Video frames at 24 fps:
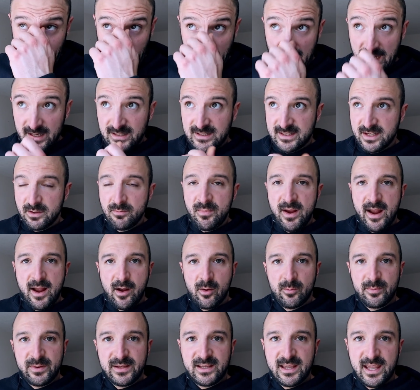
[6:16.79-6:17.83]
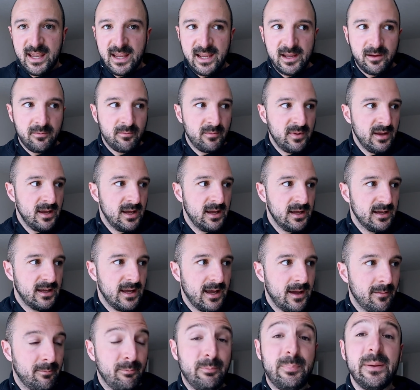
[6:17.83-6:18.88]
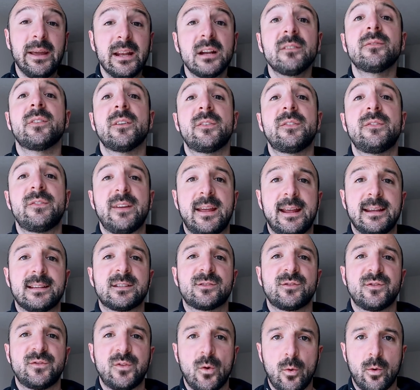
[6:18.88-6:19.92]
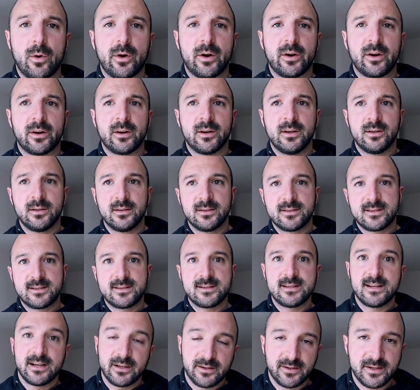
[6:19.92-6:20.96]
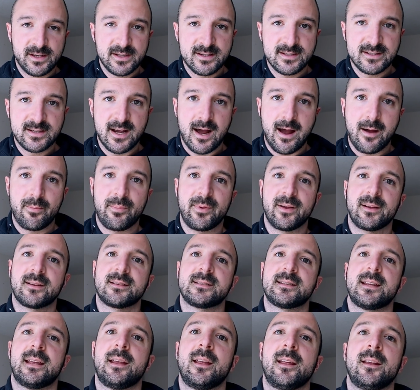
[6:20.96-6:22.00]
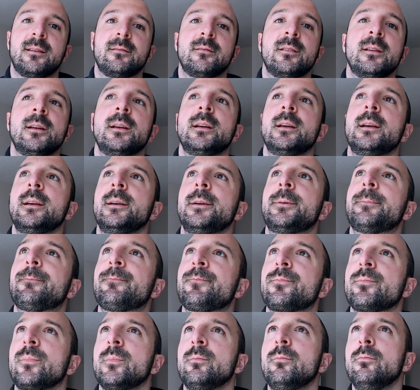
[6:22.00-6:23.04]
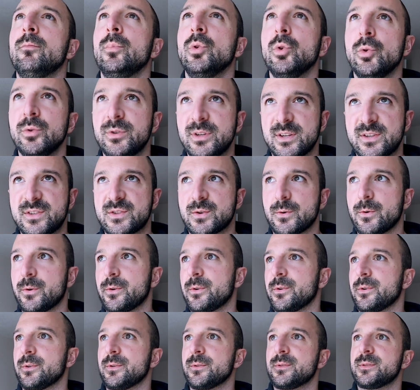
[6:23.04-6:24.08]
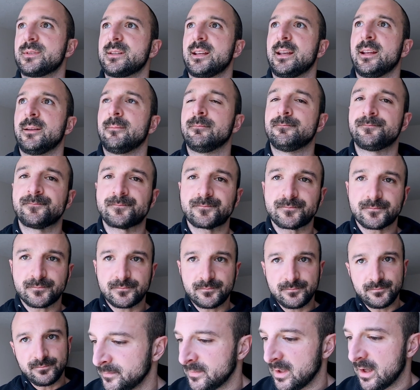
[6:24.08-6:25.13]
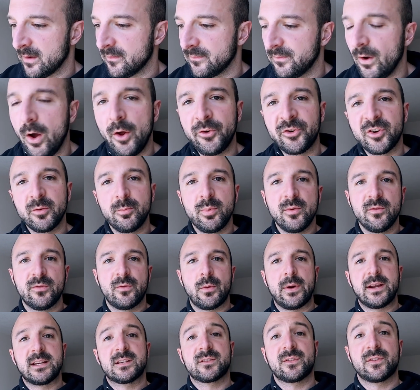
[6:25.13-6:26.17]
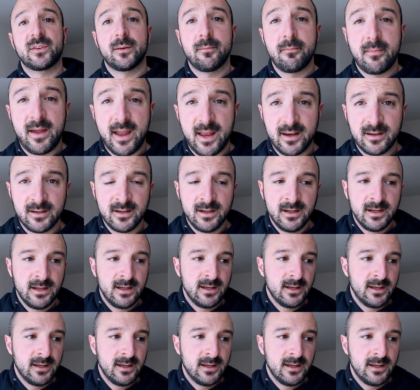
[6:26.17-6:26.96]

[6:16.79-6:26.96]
I somehow became a bit of a face for serious topics and mood disorders and a vulnerable voice for men.